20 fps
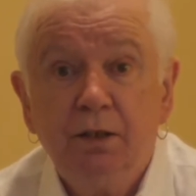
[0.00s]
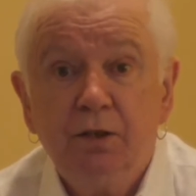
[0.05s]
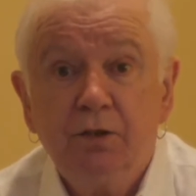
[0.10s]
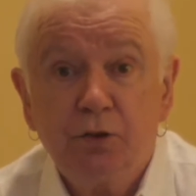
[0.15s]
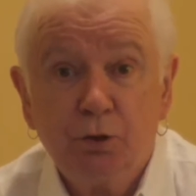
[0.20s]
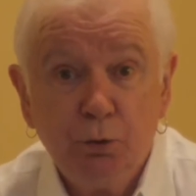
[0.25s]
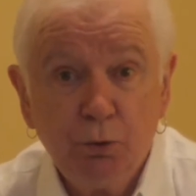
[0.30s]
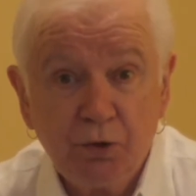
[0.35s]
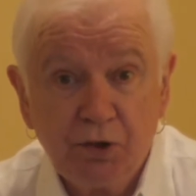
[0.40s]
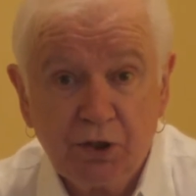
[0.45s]

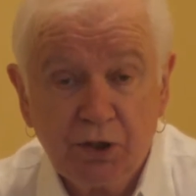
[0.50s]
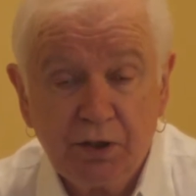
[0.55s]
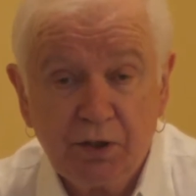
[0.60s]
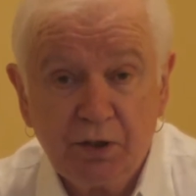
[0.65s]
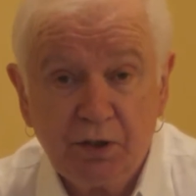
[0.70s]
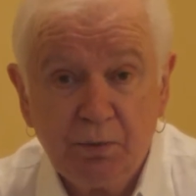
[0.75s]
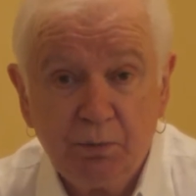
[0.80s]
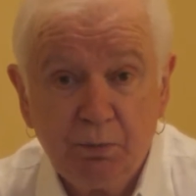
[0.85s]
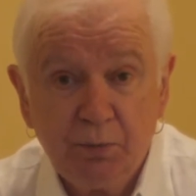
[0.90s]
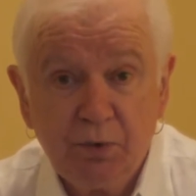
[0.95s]
school
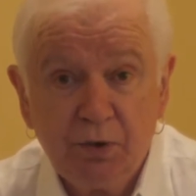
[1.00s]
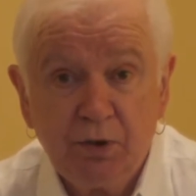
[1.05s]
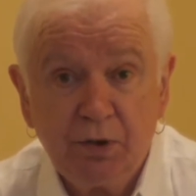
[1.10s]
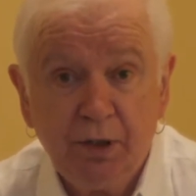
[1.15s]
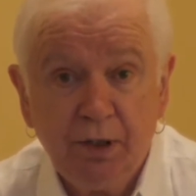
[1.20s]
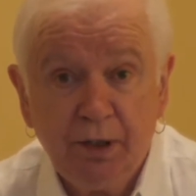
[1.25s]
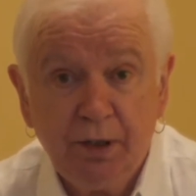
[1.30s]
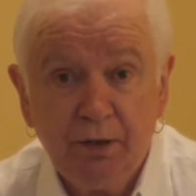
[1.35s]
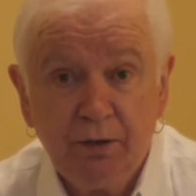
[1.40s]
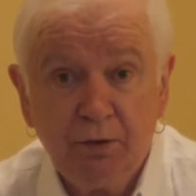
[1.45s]
systems
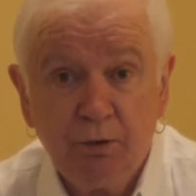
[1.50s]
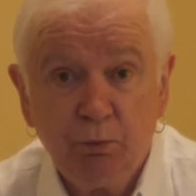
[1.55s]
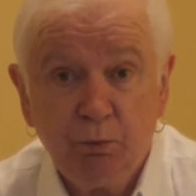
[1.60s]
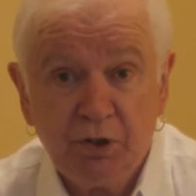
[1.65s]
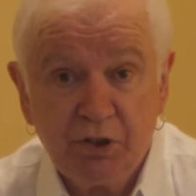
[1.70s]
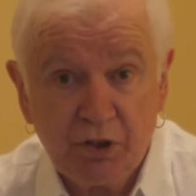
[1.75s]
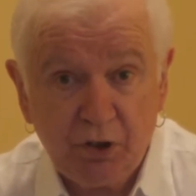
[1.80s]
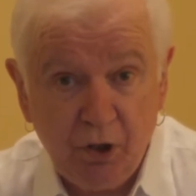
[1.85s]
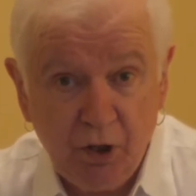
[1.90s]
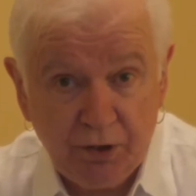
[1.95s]
in
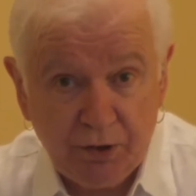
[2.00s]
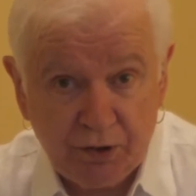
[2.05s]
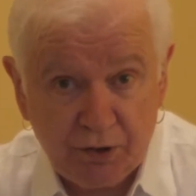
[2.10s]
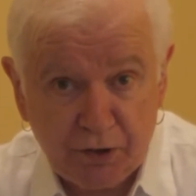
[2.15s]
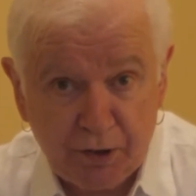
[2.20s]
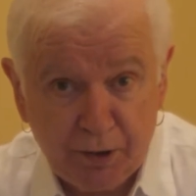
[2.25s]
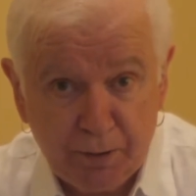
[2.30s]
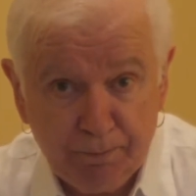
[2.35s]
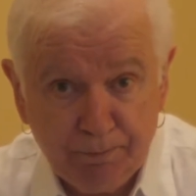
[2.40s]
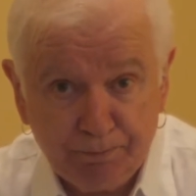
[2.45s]

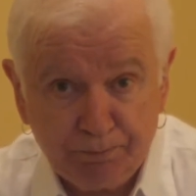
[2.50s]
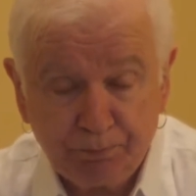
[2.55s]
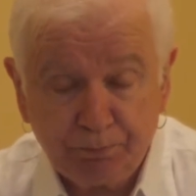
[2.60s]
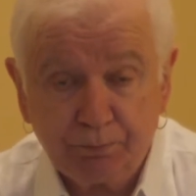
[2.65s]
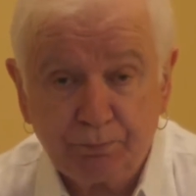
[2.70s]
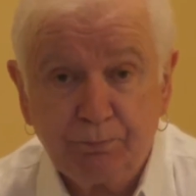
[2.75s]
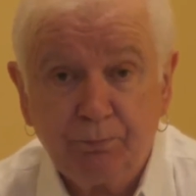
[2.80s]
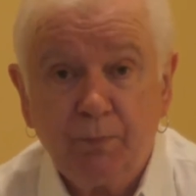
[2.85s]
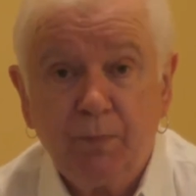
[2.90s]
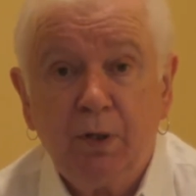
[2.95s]
Wisconsin
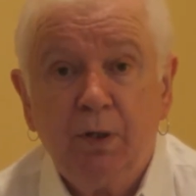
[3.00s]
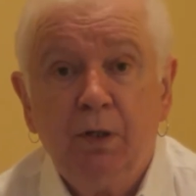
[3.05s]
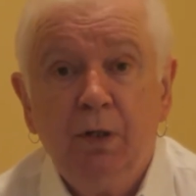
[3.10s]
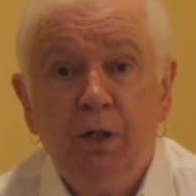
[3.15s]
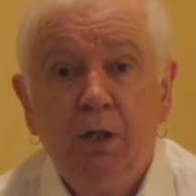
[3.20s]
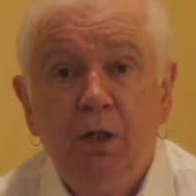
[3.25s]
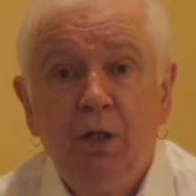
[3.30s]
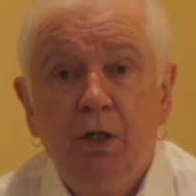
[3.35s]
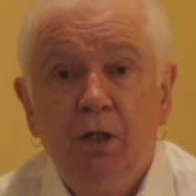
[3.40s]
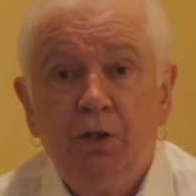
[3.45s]

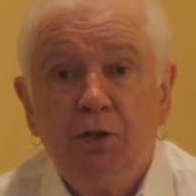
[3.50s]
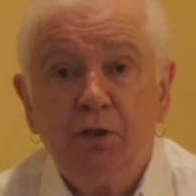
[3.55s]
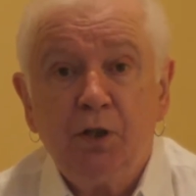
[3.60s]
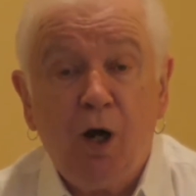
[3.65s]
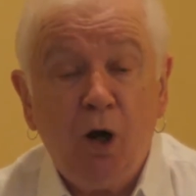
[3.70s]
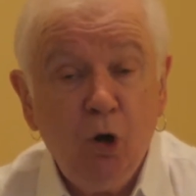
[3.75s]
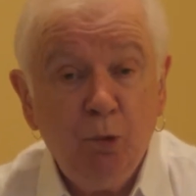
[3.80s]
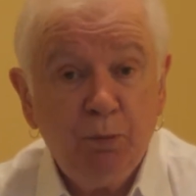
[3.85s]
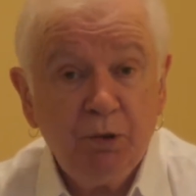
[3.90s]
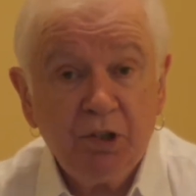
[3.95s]
to
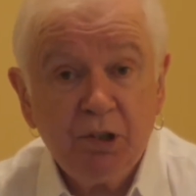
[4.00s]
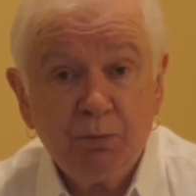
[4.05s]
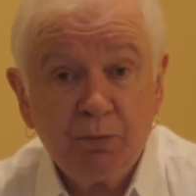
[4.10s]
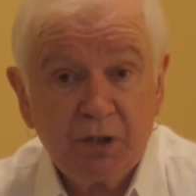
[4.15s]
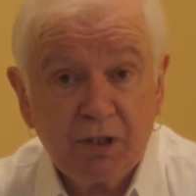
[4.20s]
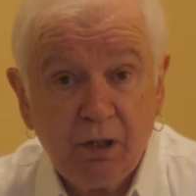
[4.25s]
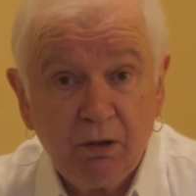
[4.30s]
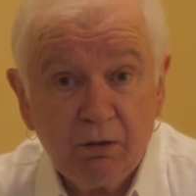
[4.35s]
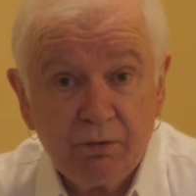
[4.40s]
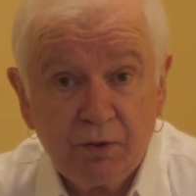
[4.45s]
open
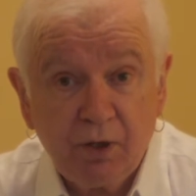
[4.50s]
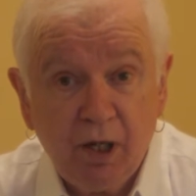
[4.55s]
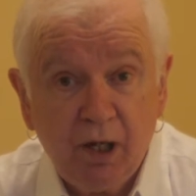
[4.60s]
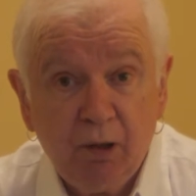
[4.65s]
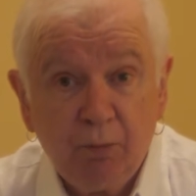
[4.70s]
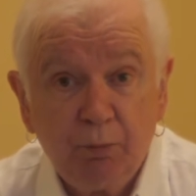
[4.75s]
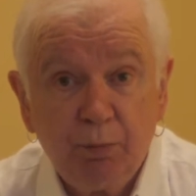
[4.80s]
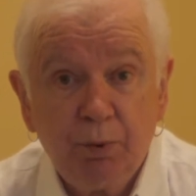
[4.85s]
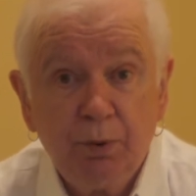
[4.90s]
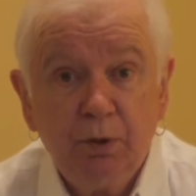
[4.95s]
themselves
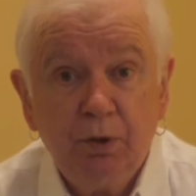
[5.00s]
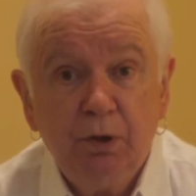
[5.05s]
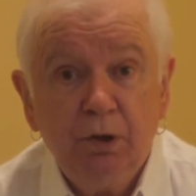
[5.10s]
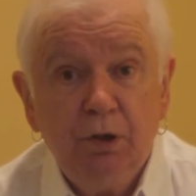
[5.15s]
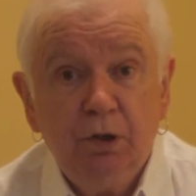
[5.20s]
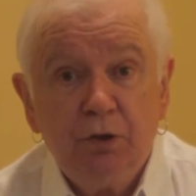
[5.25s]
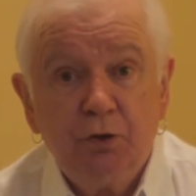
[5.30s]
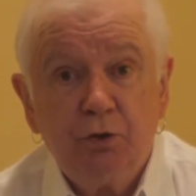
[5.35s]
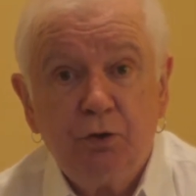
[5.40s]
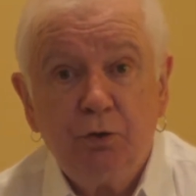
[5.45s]
up
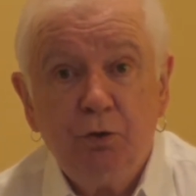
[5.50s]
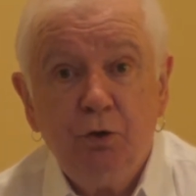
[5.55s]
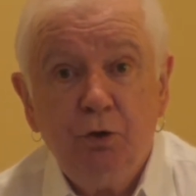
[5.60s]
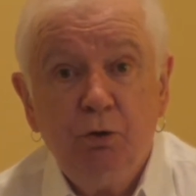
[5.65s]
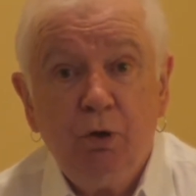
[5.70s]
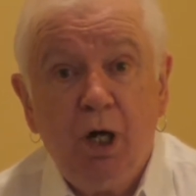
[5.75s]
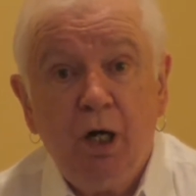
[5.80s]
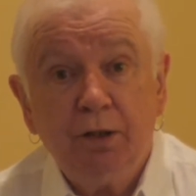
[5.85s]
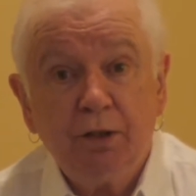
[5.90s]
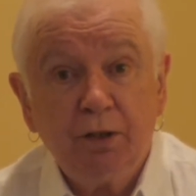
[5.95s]

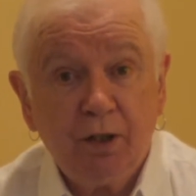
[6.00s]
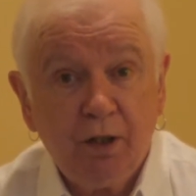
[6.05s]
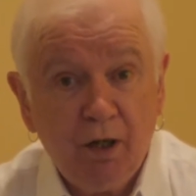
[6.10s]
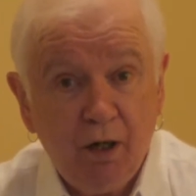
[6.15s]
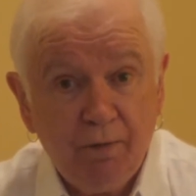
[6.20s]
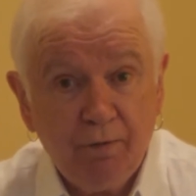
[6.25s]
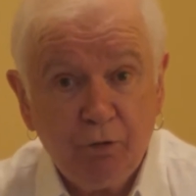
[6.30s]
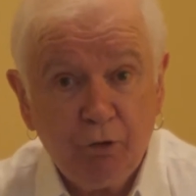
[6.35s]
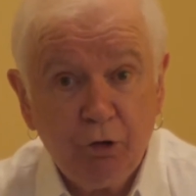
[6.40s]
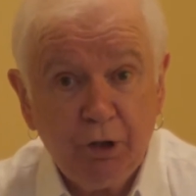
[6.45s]
to
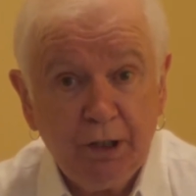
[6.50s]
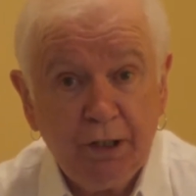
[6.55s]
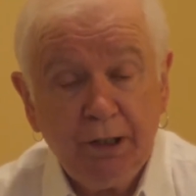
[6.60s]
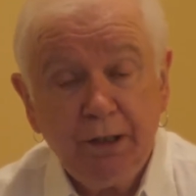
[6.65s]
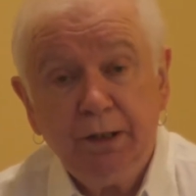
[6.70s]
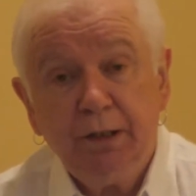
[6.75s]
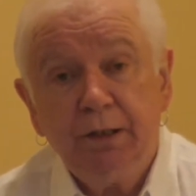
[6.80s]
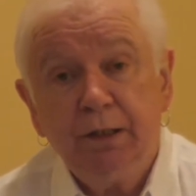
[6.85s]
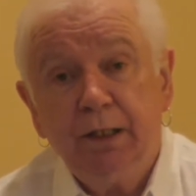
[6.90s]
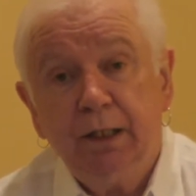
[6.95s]

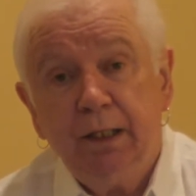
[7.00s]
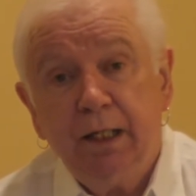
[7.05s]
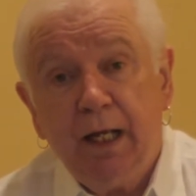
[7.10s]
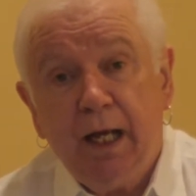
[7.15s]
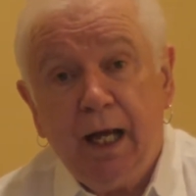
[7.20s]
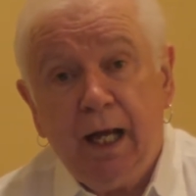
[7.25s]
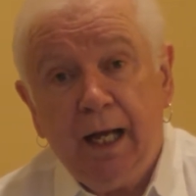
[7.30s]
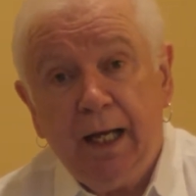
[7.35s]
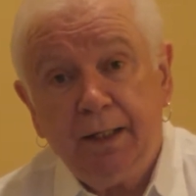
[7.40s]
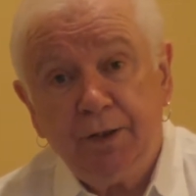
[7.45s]
uncovering
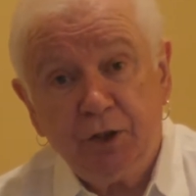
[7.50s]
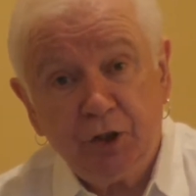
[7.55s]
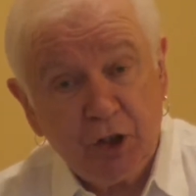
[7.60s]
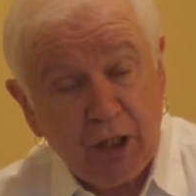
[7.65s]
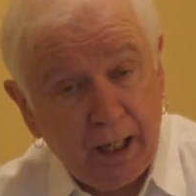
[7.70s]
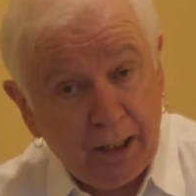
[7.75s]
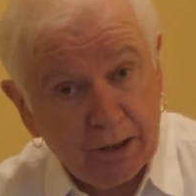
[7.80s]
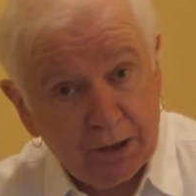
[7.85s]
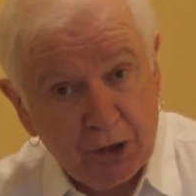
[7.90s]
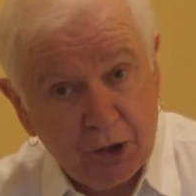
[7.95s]
and
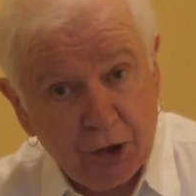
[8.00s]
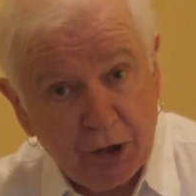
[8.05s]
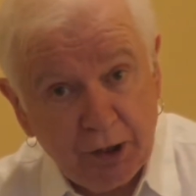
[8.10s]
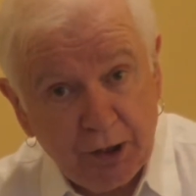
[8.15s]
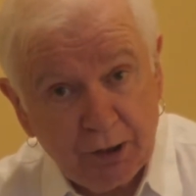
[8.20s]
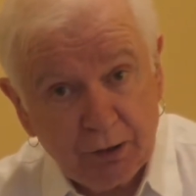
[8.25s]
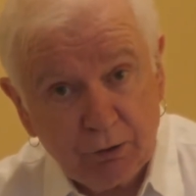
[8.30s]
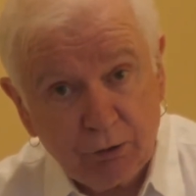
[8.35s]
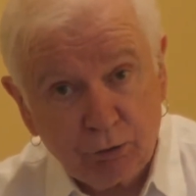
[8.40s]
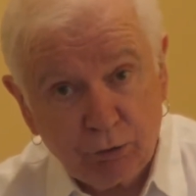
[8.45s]

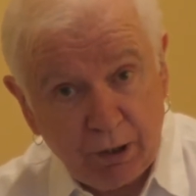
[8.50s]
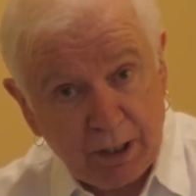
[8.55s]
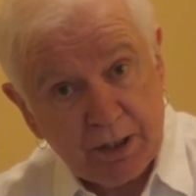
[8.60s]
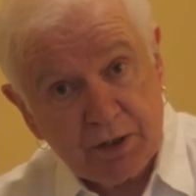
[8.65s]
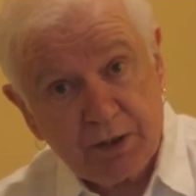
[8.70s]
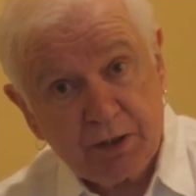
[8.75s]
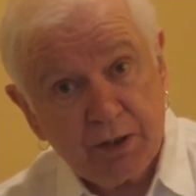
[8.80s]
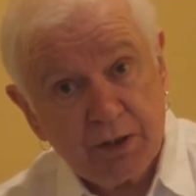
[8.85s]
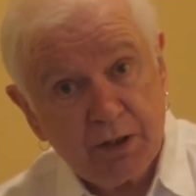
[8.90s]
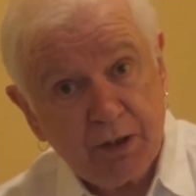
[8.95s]
challenging
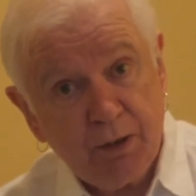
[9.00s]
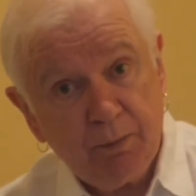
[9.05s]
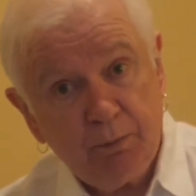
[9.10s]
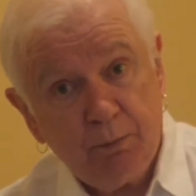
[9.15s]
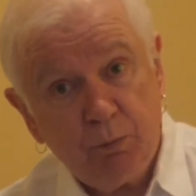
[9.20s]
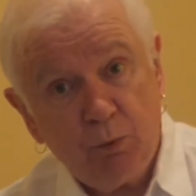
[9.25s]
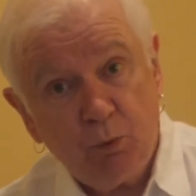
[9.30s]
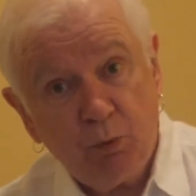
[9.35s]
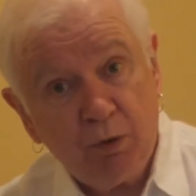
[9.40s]
racism